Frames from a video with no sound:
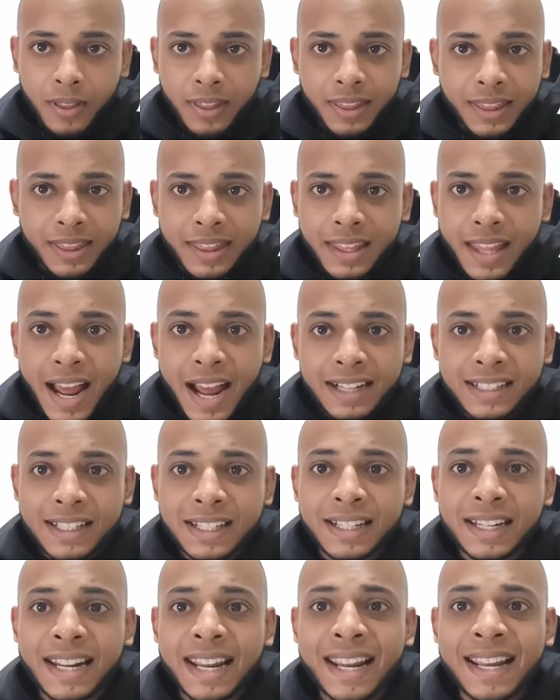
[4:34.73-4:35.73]
That's
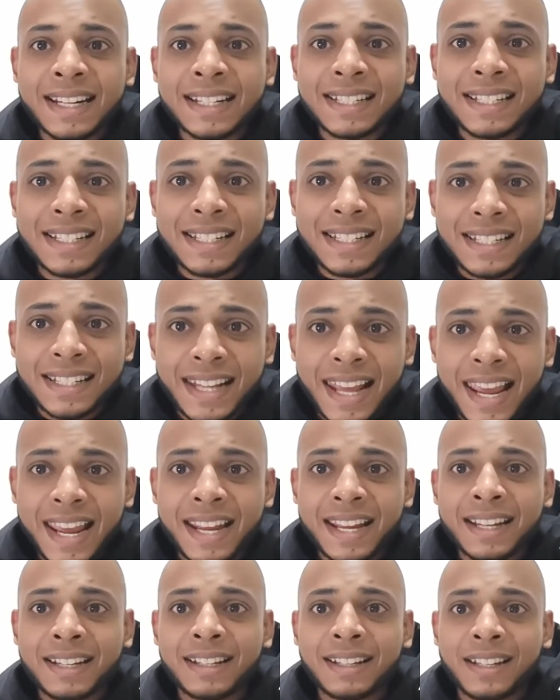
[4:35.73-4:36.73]
an
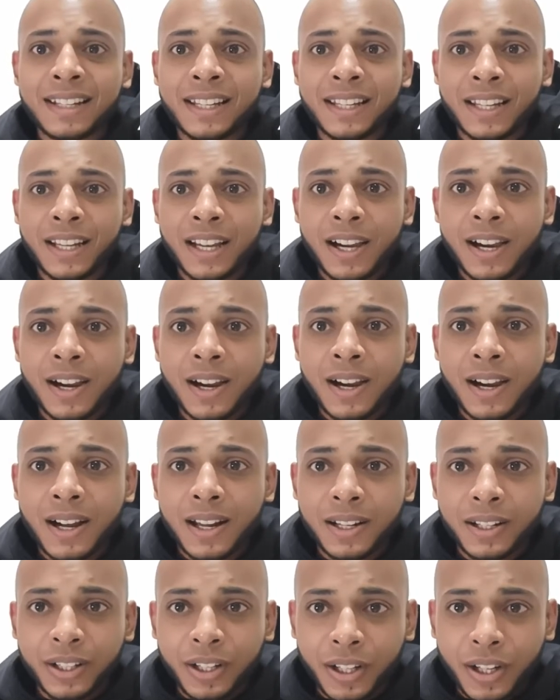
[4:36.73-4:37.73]
insanely
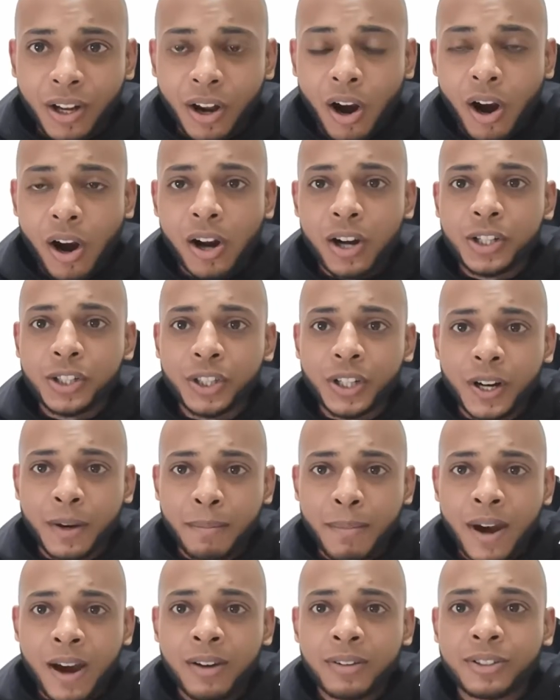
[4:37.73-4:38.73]
large
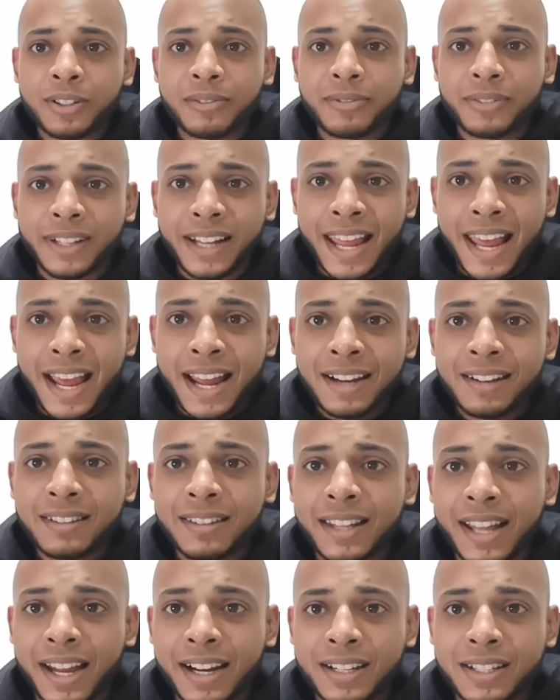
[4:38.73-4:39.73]
amount of land
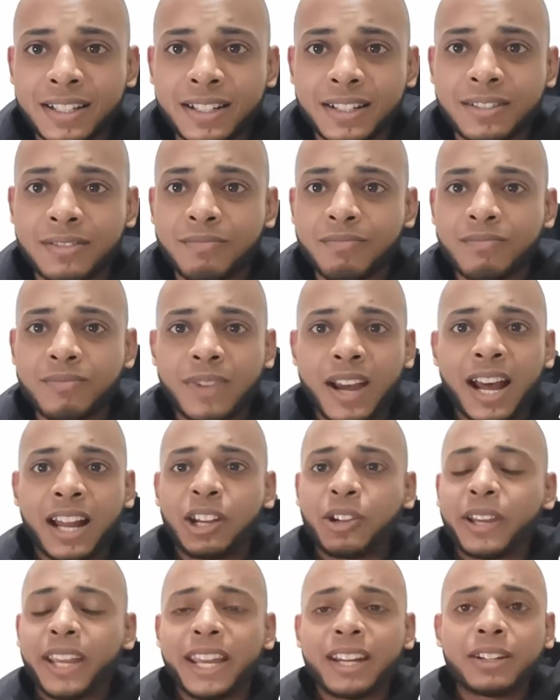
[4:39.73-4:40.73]
that is
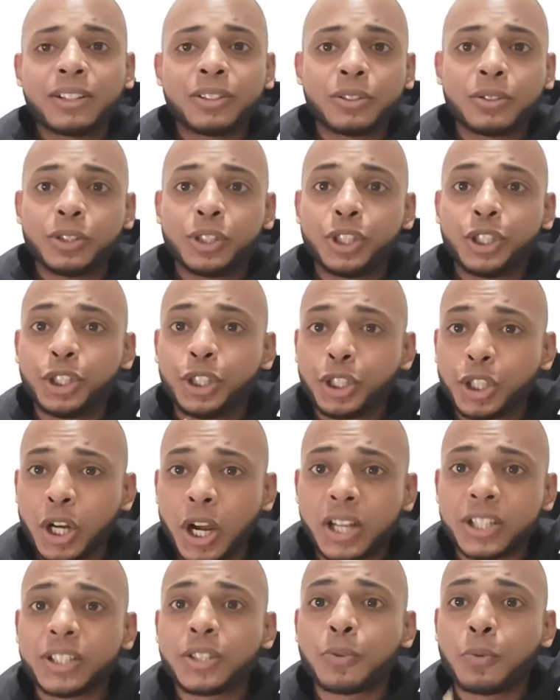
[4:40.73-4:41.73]
allocated to
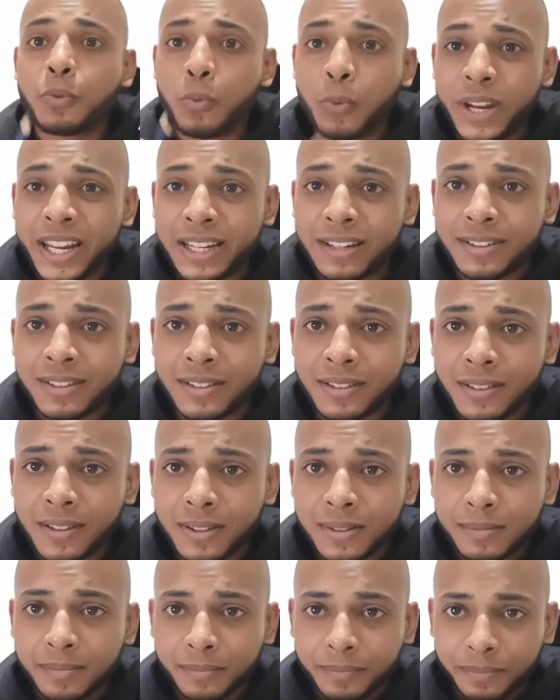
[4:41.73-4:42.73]
just wheat.
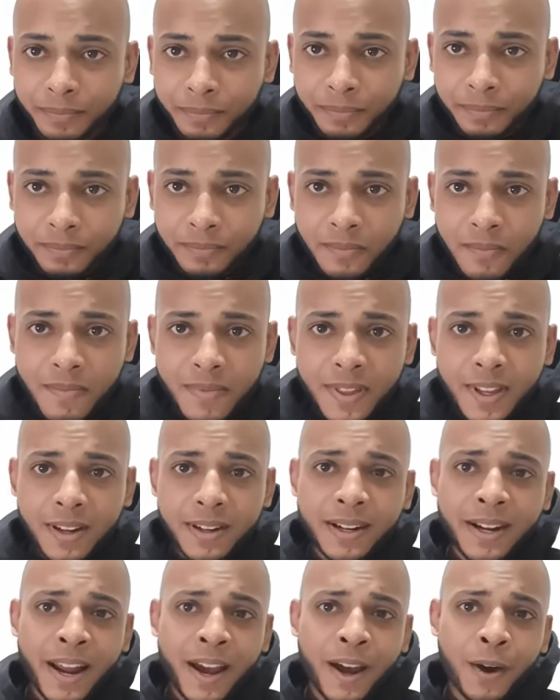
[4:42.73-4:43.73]

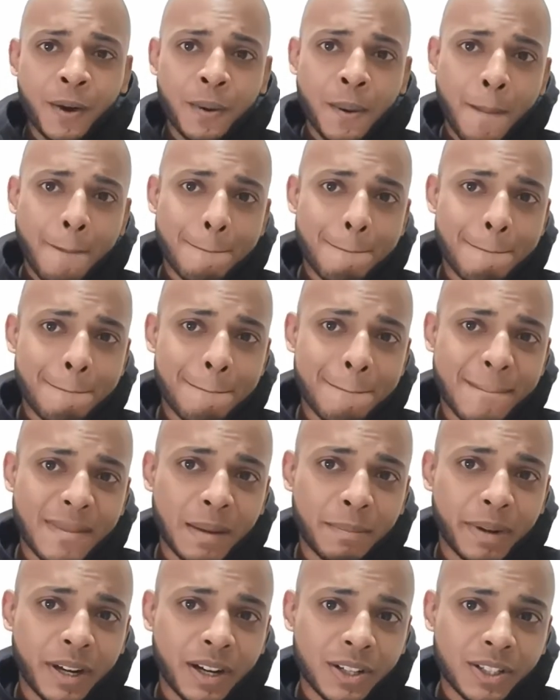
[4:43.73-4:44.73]
Now,
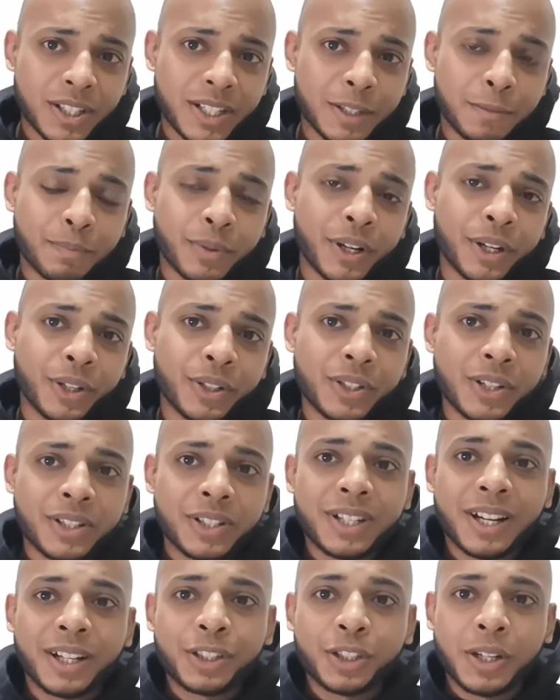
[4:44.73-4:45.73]
because it's produced on
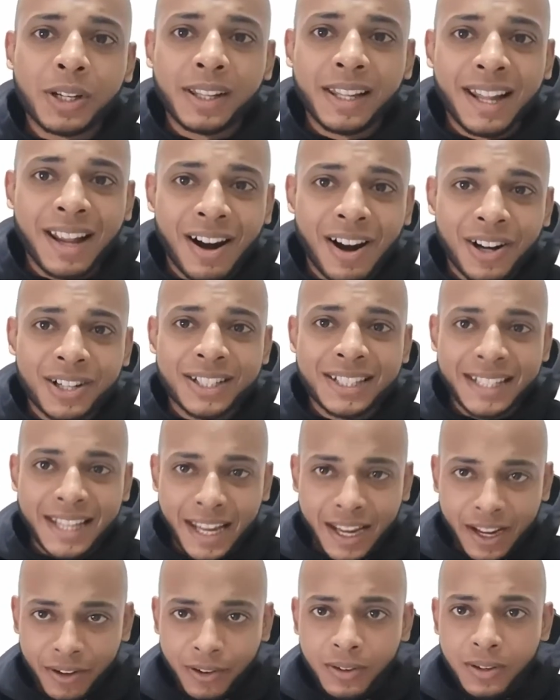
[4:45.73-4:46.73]
such a large
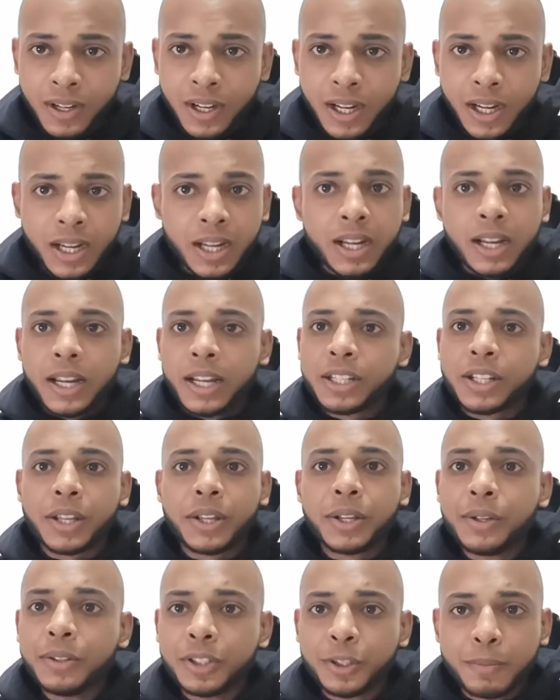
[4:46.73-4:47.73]
scale, it's a
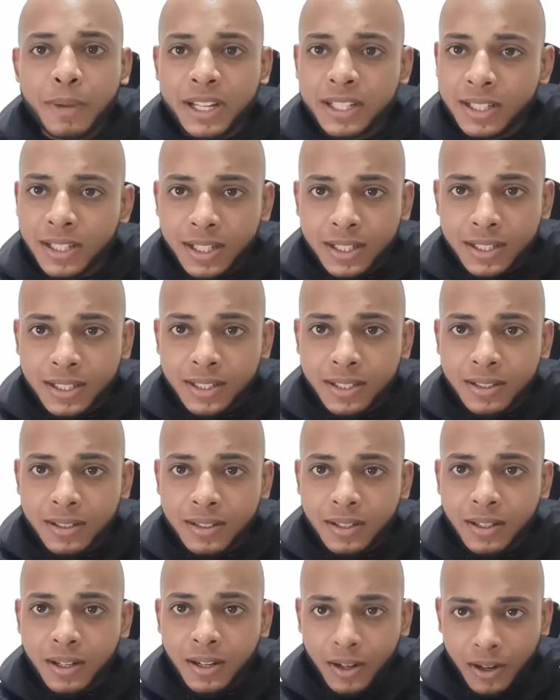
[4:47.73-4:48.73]
huge business.
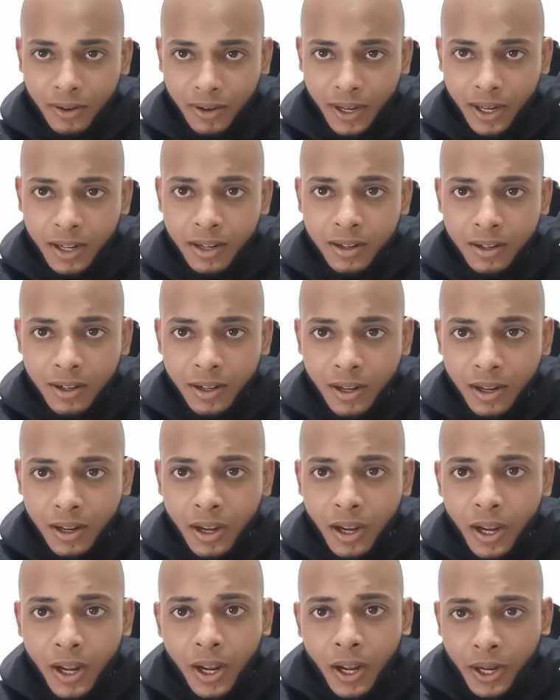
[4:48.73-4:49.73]
Okay?
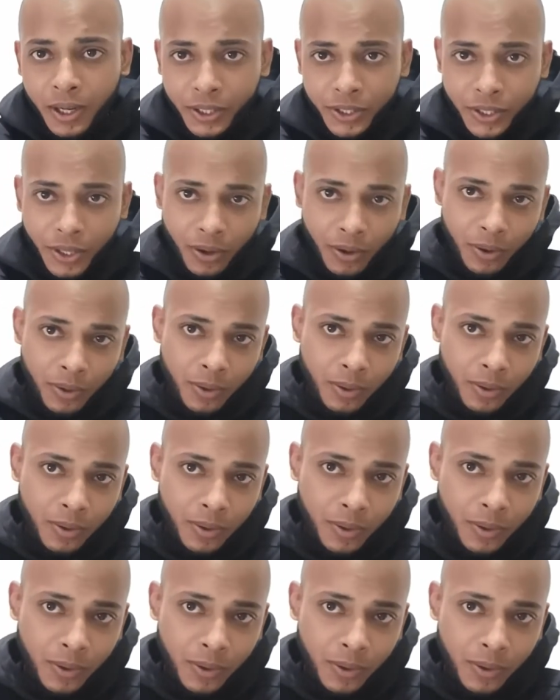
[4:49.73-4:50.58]
So,